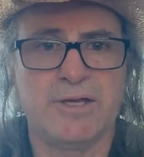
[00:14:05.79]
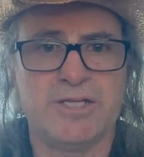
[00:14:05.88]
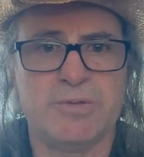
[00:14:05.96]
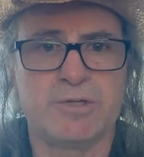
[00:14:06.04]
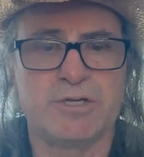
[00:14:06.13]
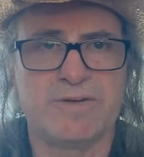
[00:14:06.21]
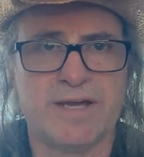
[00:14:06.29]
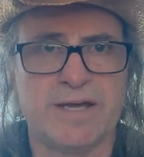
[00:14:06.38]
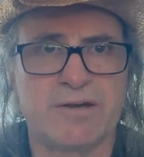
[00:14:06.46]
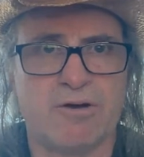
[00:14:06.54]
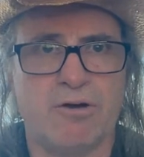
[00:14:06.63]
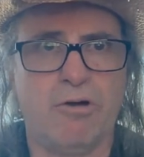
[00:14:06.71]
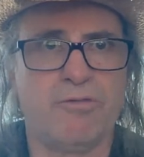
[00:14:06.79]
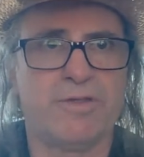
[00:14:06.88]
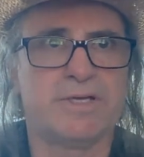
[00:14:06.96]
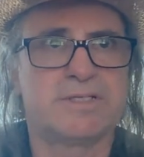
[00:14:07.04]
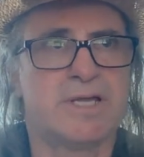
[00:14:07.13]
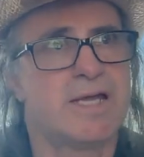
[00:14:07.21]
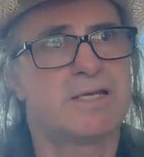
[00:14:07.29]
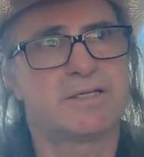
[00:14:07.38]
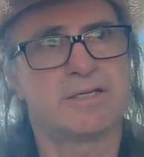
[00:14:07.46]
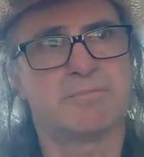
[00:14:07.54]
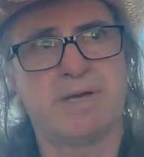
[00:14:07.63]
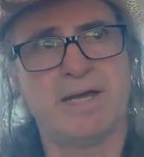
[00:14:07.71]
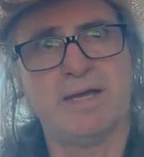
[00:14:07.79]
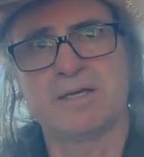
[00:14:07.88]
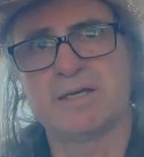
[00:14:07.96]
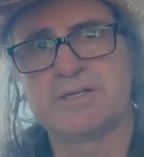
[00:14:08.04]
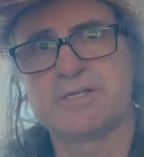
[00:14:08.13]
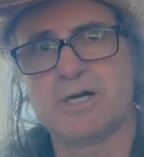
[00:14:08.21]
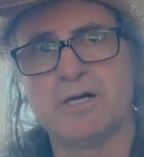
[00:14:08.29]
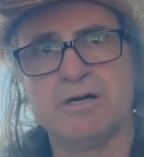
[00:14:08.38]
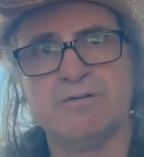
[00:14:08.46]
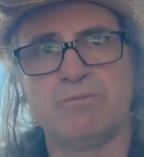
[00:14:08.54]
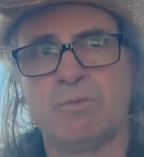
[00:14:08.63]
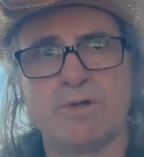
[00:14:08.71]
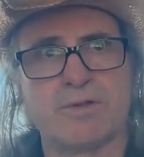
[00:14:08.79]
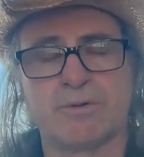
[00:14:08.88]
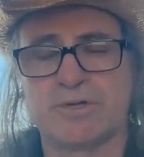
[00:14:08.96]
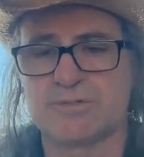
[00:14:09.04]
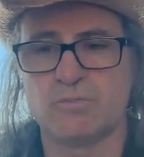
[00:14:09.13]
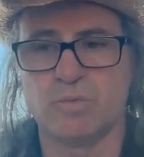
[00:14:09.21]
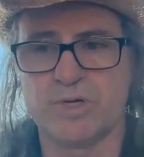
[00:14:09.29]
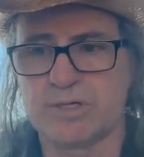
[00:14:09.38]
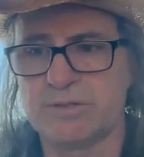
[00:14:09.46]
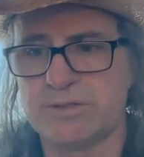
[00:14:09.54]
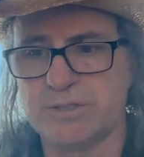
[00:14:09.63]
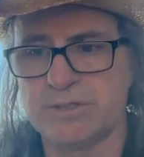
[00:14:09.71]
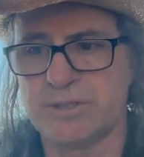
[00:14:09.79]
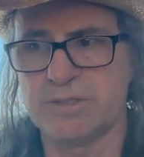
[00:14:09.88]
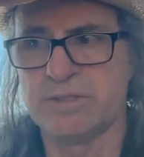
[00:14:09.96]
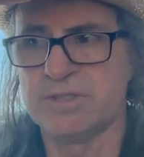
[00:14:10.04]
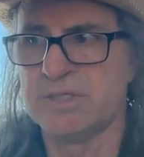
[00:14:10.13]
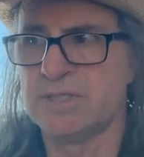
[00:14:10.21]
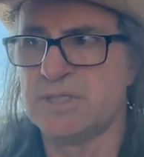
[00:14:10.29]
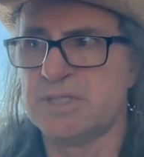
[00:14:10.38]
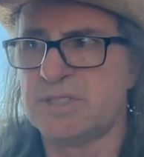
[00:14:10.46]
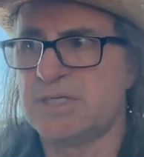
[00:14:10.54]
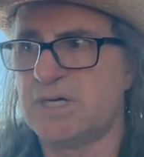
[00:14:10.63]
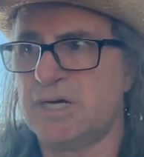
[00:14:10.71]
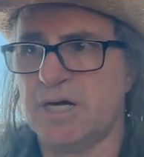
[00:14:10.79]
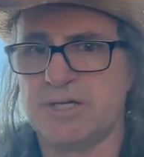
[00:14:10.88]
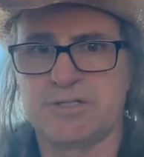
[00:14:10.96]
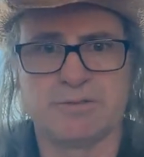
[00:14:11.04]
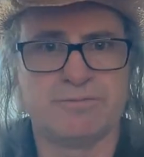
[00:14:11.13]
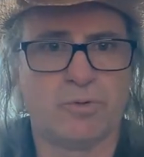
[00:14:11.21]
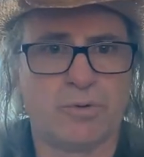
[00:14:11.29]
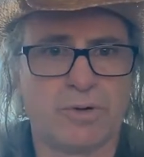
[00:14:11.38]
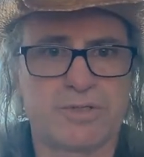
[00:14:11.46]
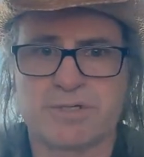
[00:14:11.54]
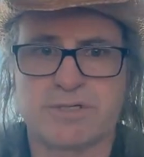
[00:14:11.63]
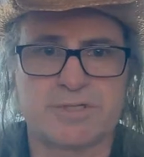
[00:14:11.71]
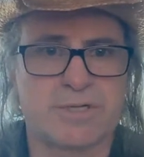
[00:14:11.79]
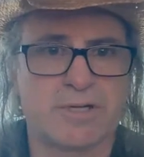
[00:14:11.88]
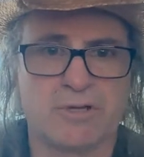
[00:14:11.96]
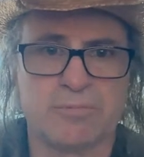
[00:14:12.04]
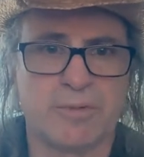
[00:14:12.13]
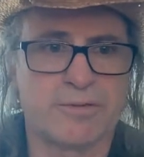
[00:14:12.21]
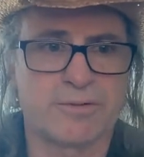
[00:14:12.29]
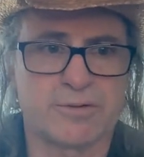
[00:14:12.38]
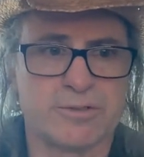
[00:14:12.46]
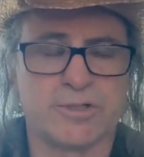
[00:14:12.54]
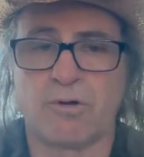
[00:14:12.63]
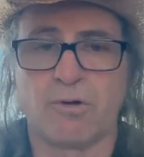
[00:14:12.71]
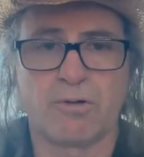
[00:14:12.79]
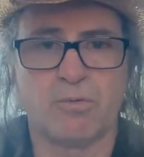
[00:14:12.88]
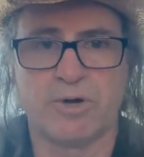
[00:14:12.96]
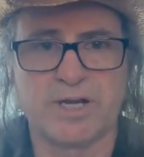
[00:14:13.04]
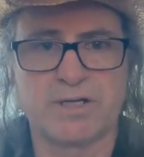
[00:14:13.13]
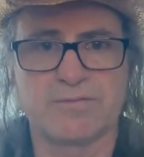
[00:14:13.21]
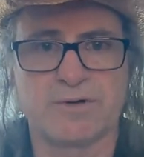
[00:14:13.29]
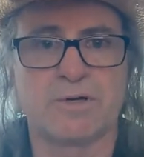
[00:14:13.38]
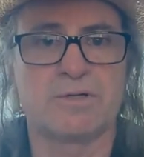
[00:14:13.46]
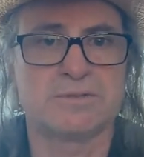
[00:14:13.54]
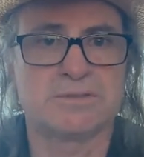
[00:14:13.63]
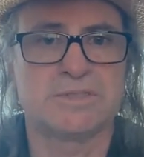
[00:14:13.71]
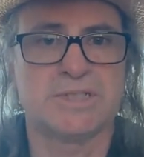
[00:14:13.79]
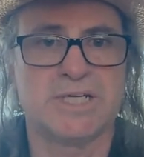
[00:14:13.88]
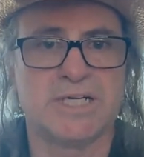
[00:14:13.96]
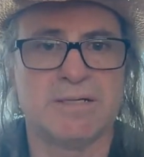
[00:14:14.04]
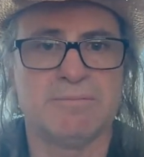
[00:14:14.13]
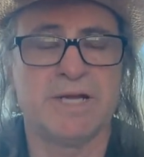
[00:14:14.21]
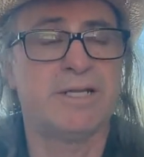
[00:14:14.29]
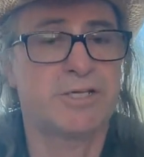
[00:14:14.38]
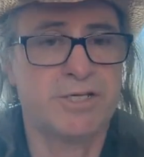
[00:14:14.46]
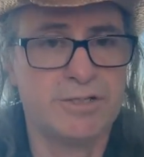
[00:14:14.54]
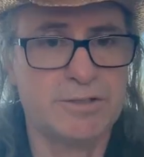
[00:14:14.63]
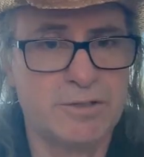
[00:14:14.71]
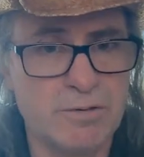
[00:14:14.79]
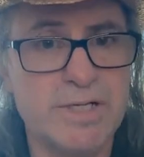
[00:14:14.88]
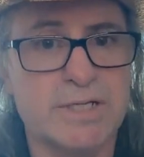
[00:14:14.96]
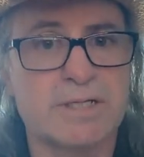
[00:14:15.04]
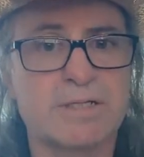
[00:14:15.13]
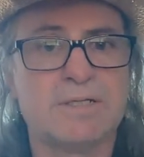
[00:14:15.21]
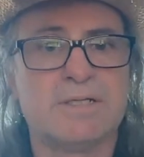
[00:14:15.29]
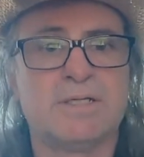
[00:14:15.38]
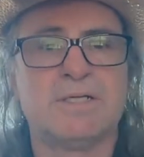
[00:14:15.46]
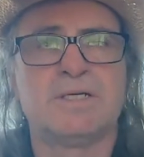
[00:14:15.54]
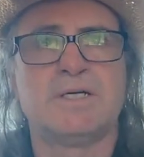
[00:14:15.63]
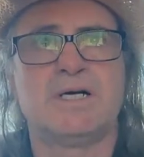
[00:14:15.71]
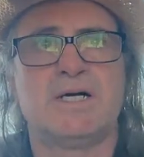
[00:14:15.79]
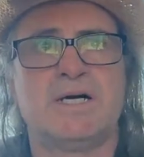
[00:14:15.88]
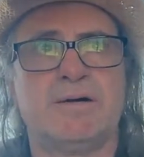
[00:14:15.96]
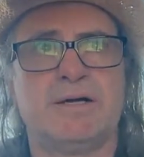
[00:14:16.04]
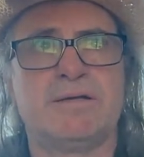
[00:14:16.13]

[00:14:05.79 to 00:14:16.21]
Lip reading: you would have had all the attendant baggage of whether it's widowhood, divorce, single motherhood, or whatever. And she agreed. And